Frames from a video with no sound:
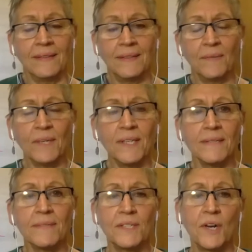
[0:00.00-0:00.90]
I want to
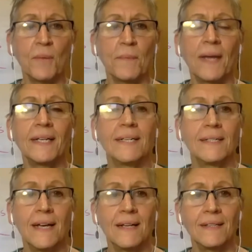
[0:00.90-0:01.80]
start by
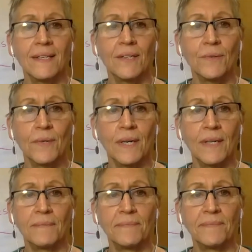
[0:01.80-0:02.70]
telling you
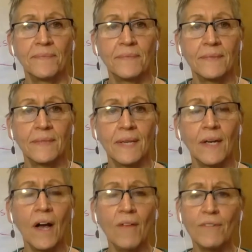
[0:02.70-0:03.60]
a
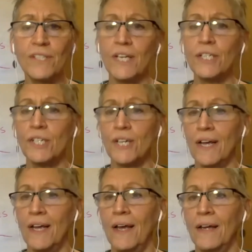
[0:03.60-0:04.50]
conversation I
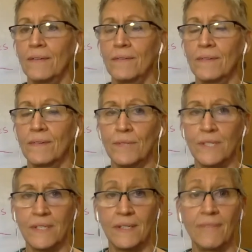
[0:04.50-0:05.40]
had recently.